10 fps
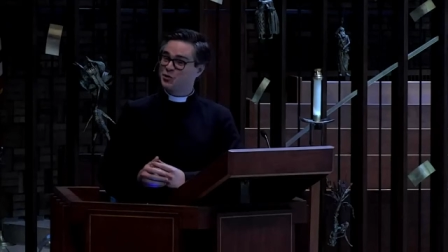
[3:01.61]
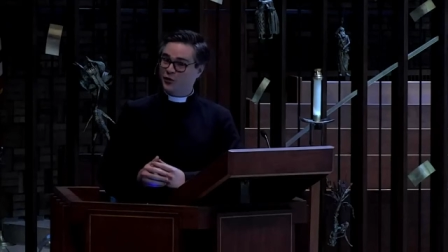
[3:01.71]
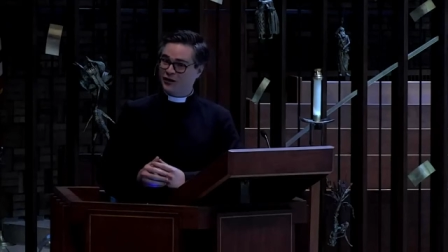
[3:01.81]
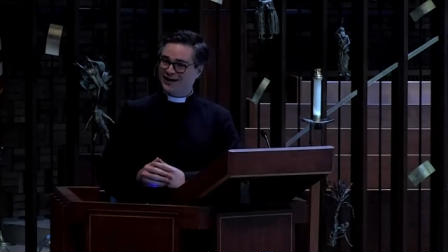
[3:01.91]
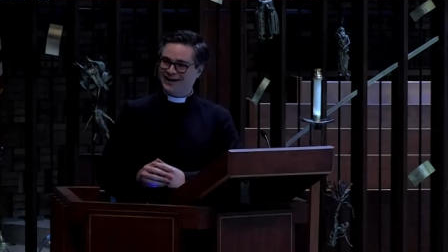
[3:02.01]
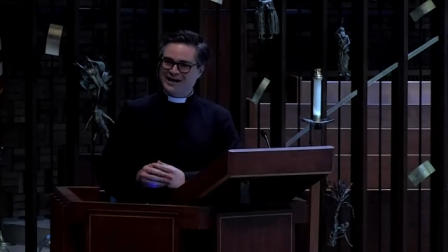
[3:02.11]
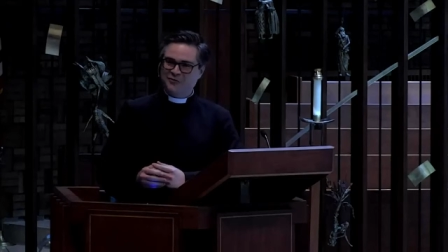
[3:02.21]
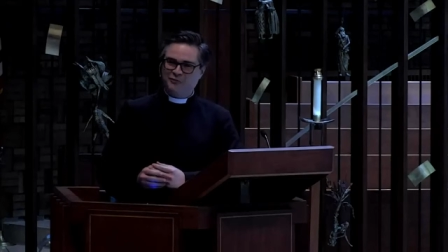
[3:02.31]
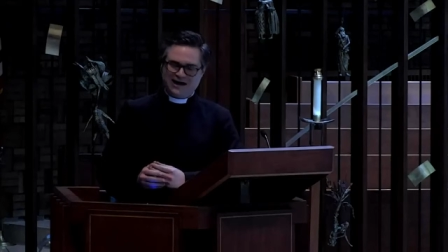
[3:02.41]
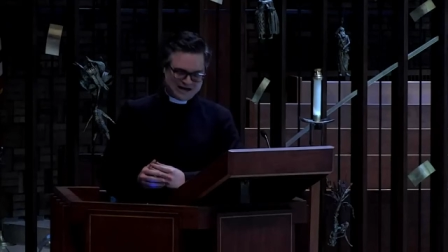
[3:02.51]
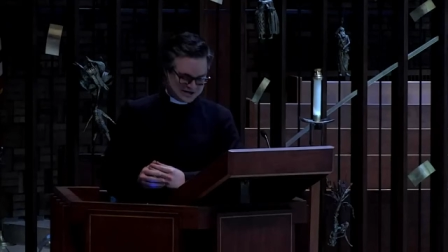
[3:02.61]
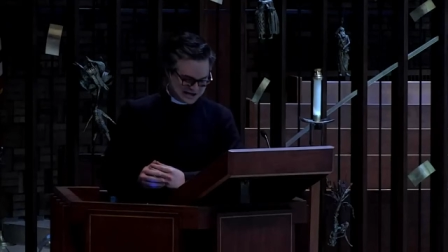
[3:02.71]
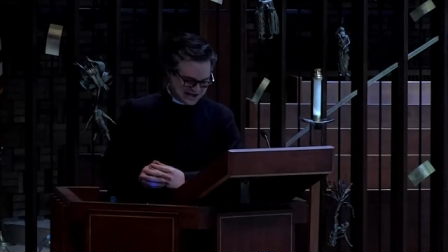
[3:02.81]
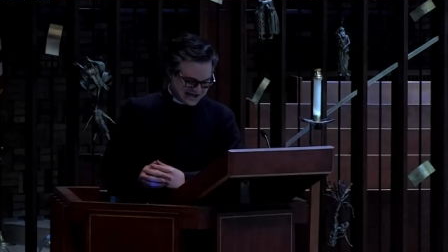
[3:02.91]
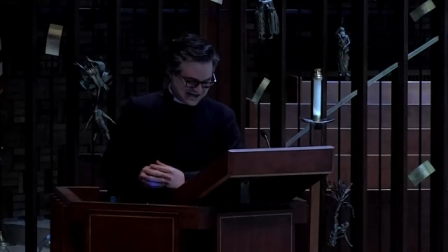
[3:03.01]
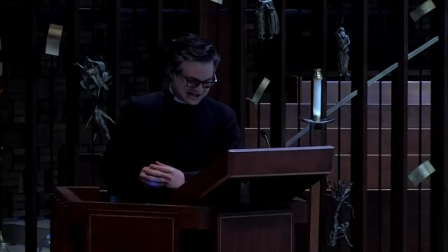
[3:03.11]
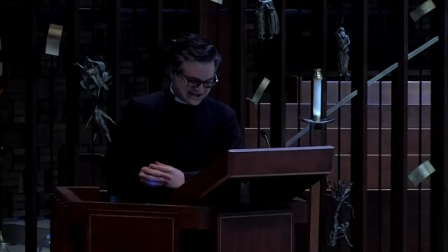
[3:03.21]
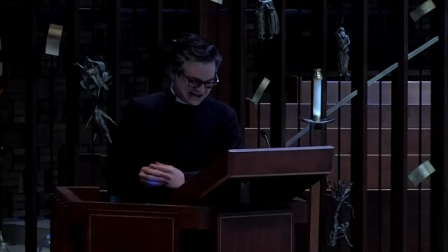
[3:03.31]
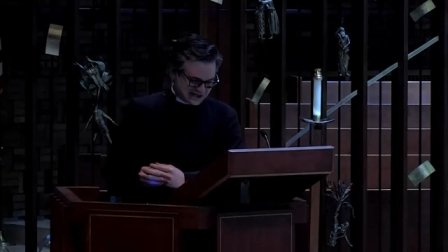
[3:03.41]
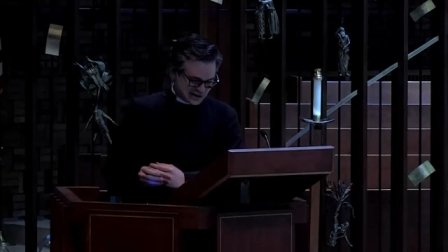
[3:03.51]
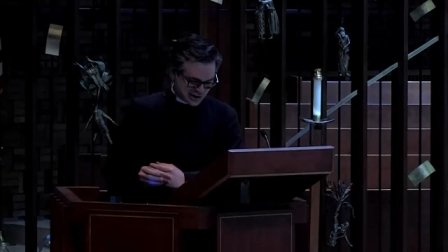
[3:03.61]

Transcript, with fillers: joy while selling